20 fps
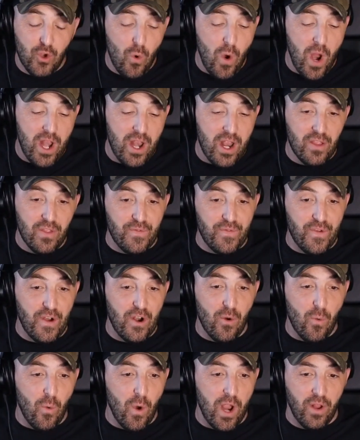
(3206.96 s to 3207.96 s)
in the
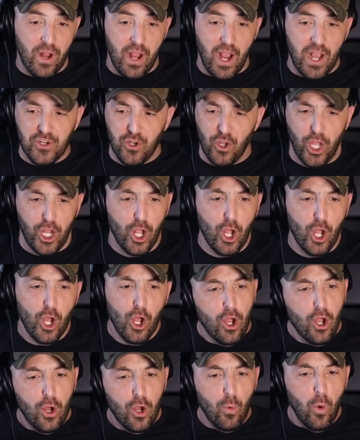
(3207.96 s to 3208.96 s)
fairway, and the guys were like,
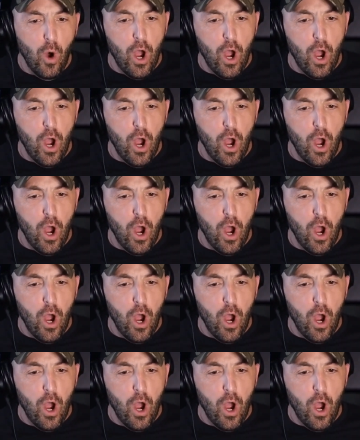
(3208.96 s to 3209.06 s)
well,